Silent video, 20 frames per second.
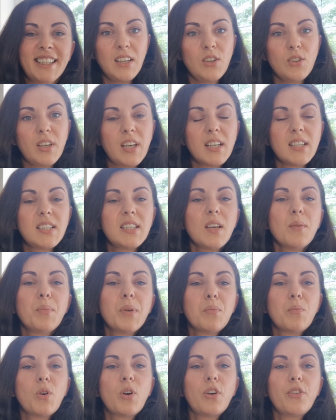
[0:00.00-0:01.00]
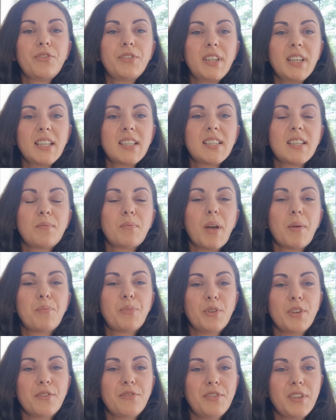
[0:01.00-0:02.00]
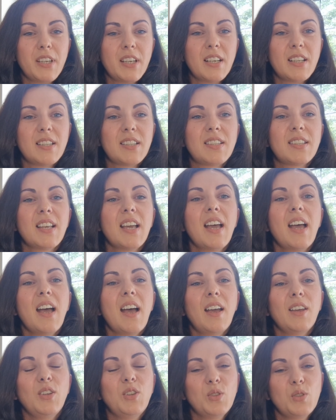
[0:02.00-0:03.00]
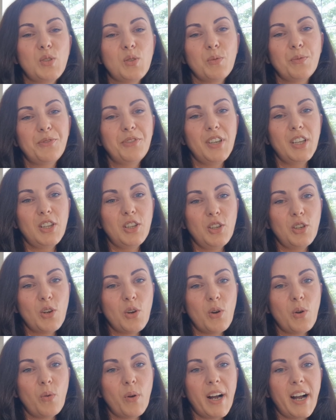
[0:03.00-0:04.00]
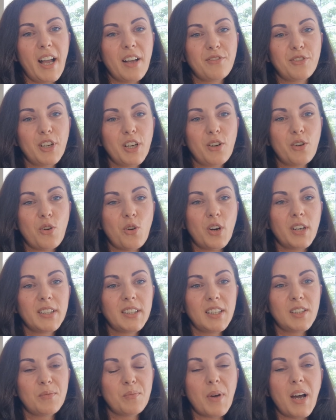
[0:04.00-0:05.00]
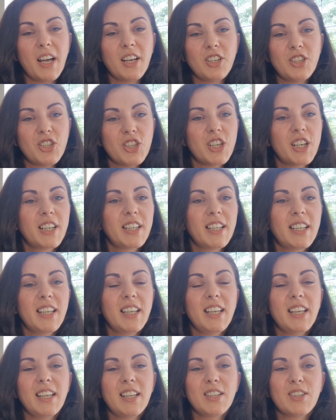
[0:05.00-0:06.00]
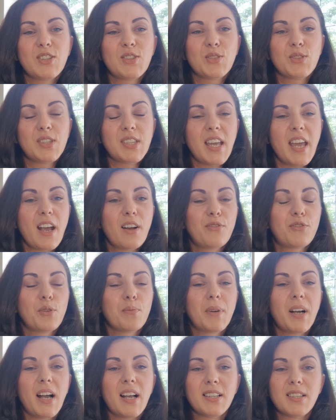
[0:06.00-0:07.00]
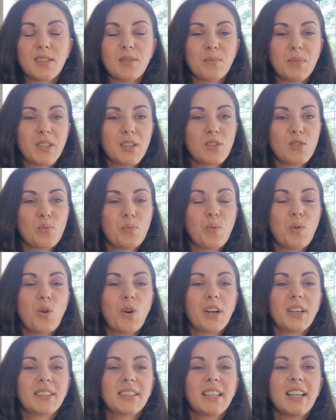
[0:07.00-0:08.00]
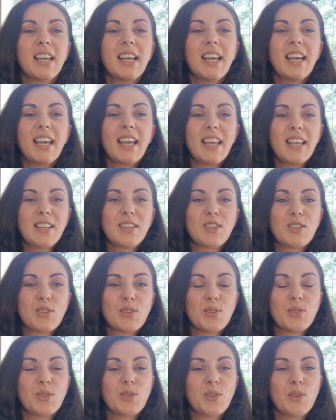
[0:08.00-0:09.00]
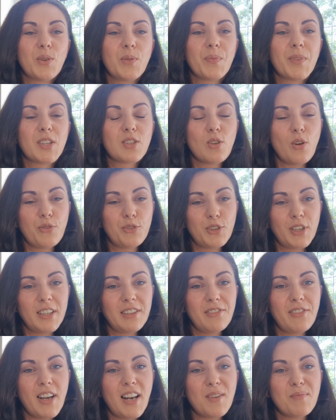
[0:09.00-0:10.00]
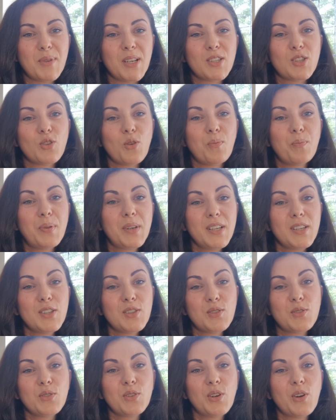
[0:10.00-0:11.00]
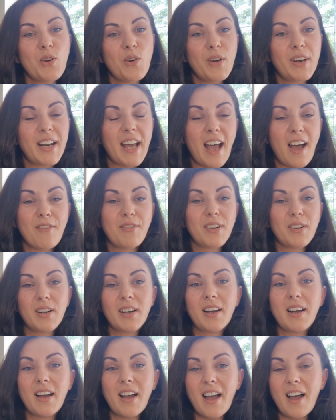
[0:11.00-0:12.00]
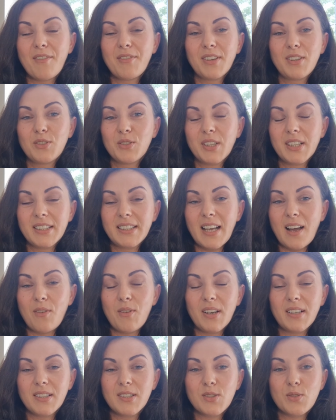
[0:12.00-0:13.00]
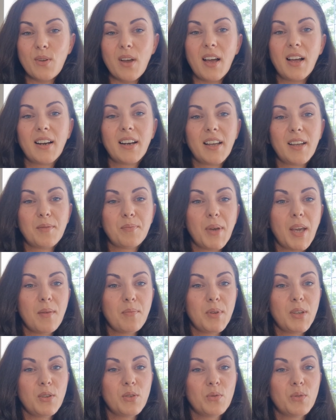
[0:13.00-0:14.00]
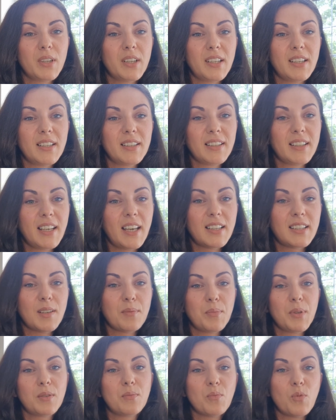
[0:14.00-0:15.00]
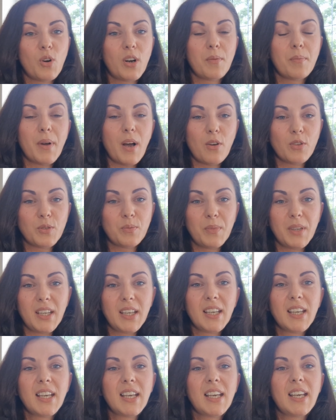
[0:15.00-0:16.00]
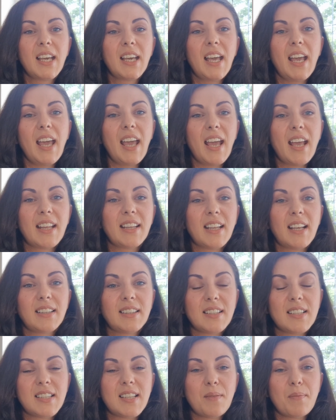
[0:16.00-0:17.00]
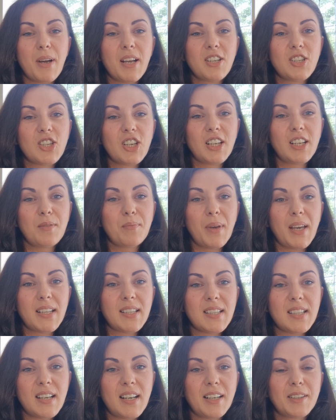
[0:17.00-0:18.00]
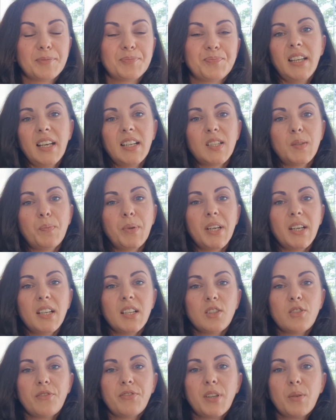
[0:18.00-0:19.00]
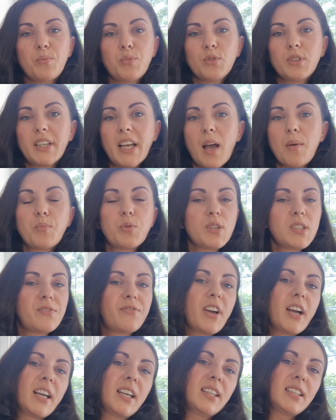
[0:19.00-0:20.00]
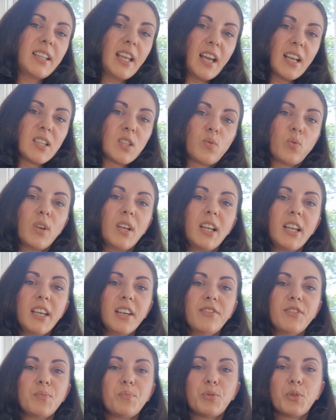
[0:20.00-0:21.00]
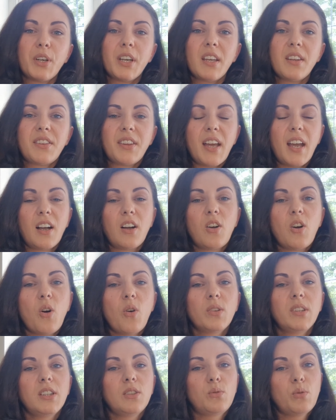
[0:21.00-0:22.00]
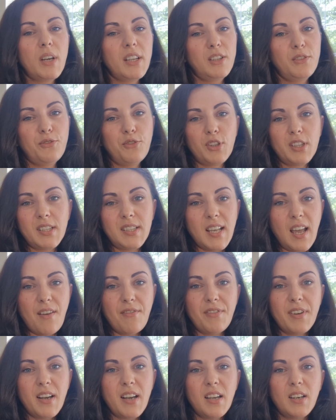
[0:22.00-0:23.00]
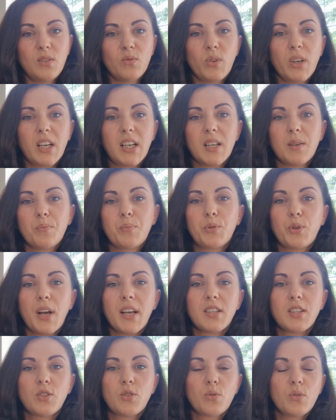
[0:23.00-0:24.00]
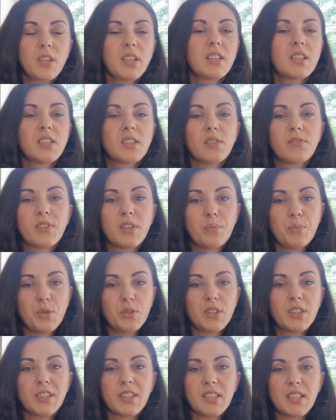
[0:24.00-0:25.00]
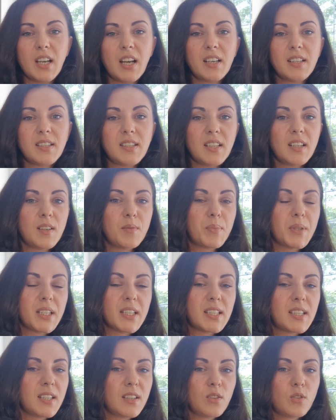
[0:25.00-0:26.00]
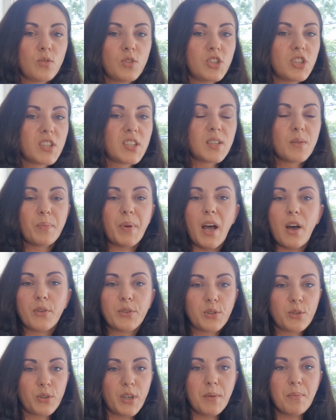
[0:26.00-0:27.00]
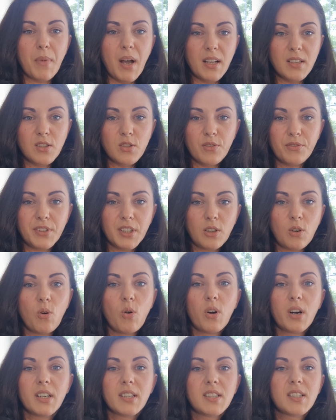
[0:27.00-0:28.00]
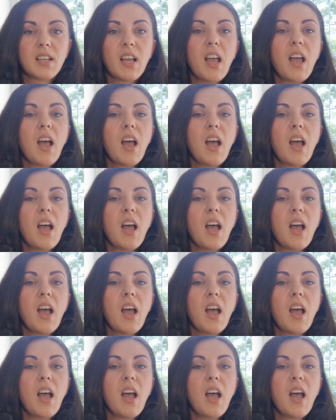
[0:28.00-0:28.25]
You can see a bit more of this in my previous YouTube video where I've recorded my journey into tech, from customer support into software development. So please do go and have a look at that one as well, and maybe you will get a bit more about me and understand my journey better. The experience of the bootcamp was very intense. We lived, breathed, and coded 24/7. We compressed 2 years of computer science syllabus into just about 3 months of the course.